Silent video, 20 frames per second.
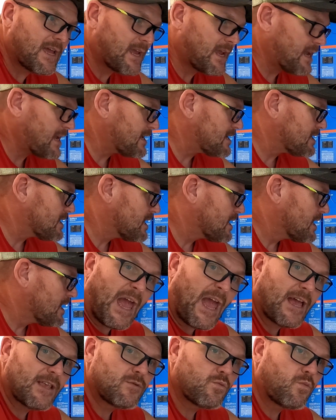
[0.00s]
and
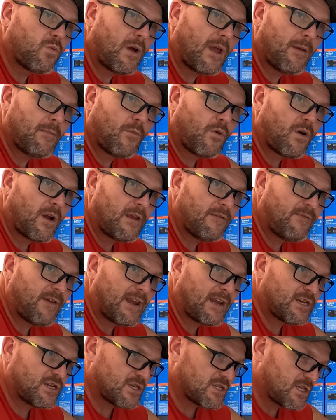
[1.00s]
has way more
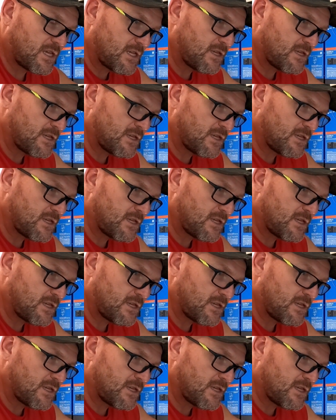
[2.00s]
advantages,